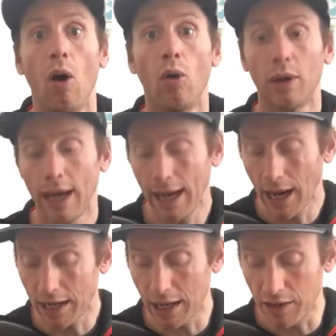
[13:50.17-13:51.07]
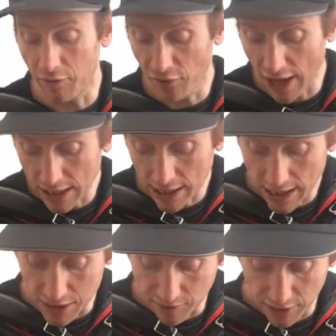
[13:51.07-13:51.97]
Okay, and at the very
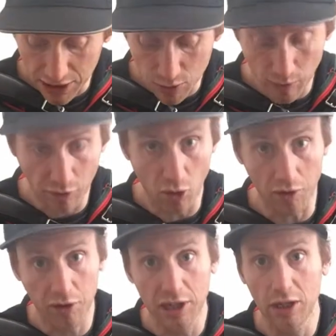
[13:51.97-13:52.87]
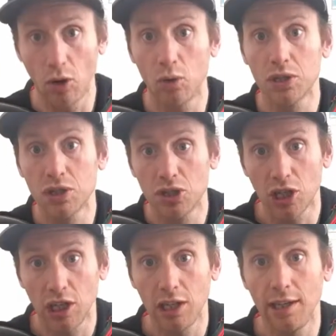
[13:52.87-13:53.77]
end of this, we've got 3 notes, G,
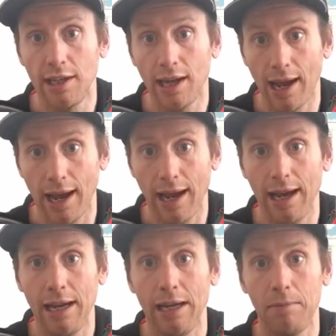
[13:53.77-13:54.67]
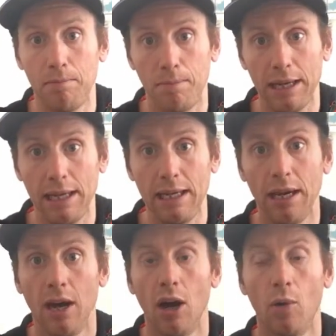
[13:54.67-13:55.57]
A, B,
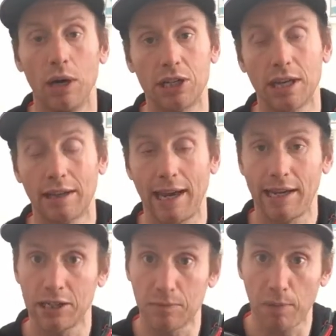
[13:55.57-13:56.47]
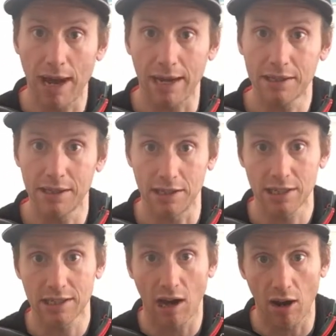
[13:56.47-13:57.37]
which take us back to the
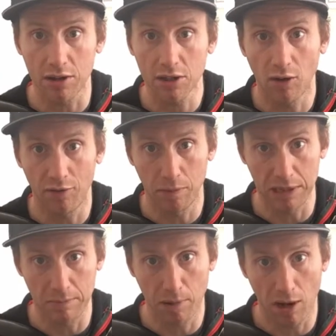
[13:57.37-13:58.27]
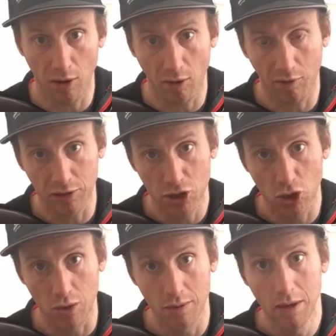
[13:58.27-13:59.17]
start of the B part of the
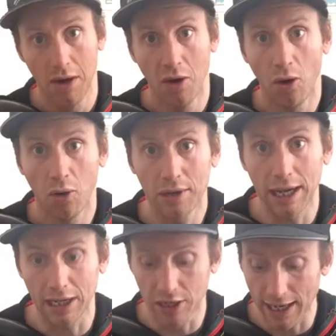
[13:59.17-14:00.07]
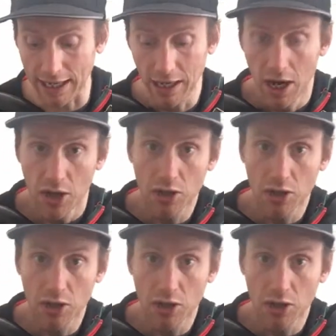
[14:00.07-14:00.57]
tune. Okay, great.